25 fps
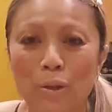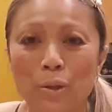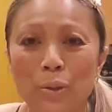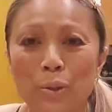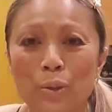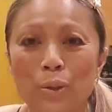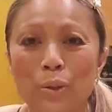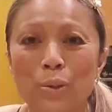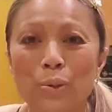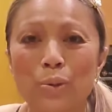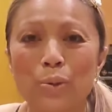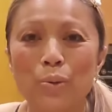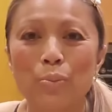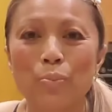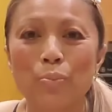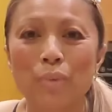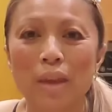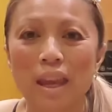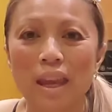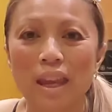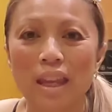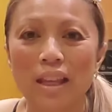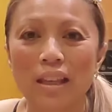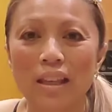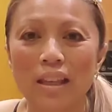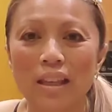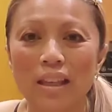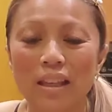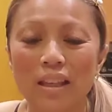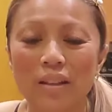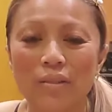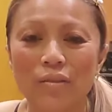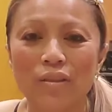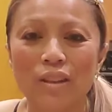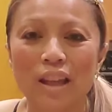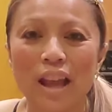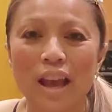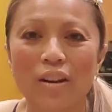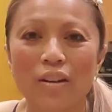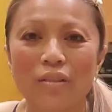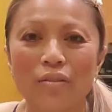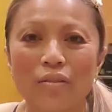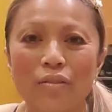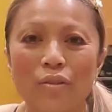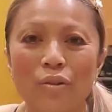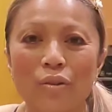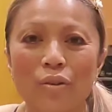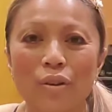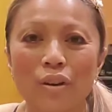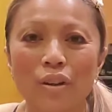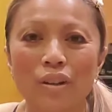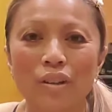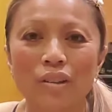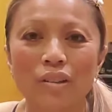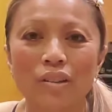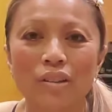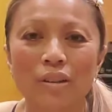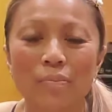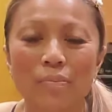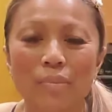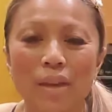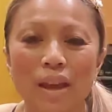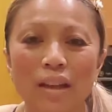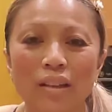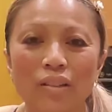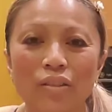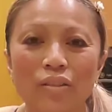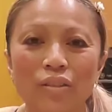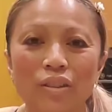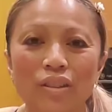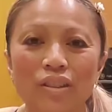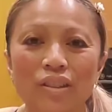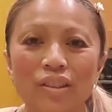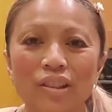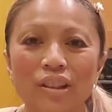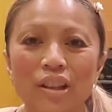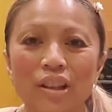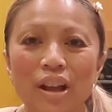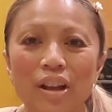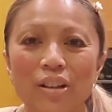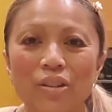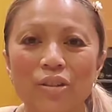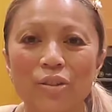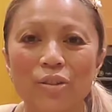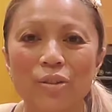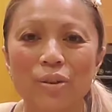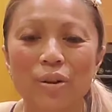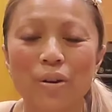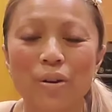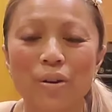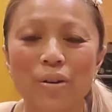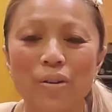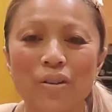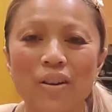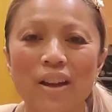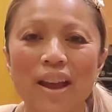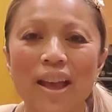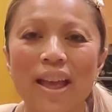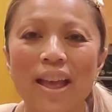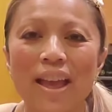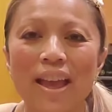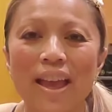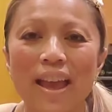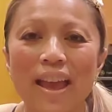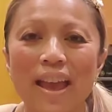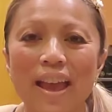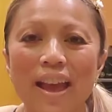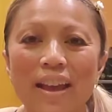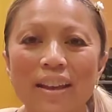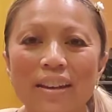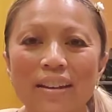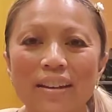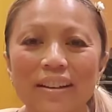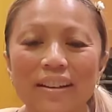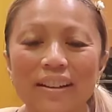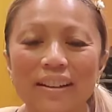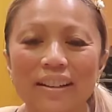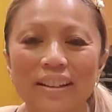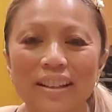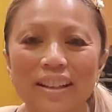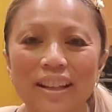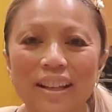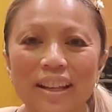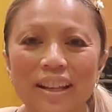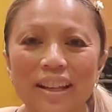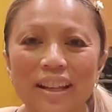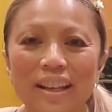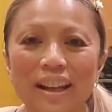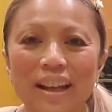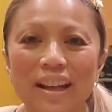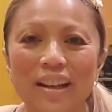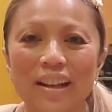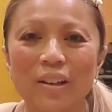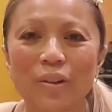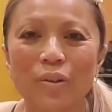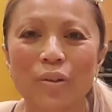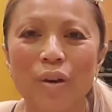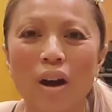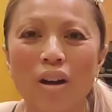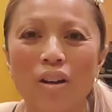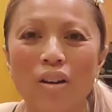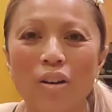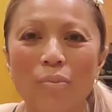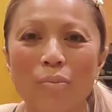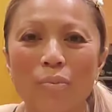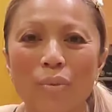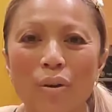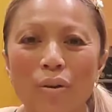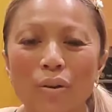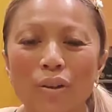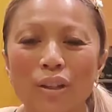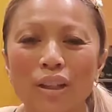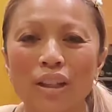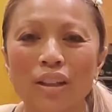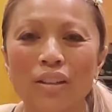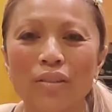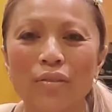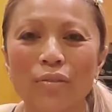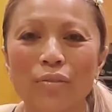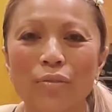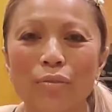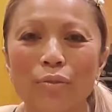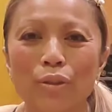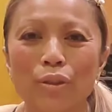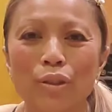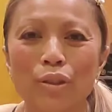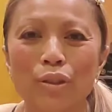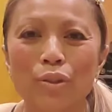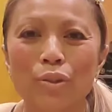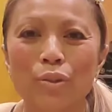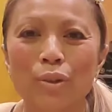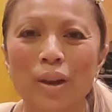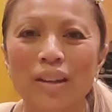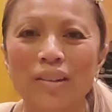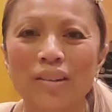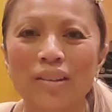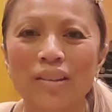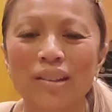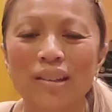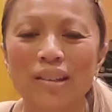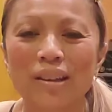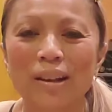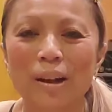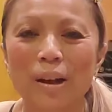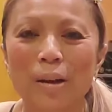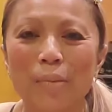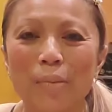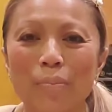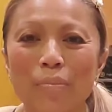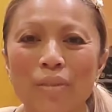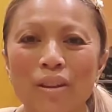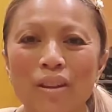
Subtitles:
2 bay leaves, and of course some extra cilantro and onion and guacamole to dress it up.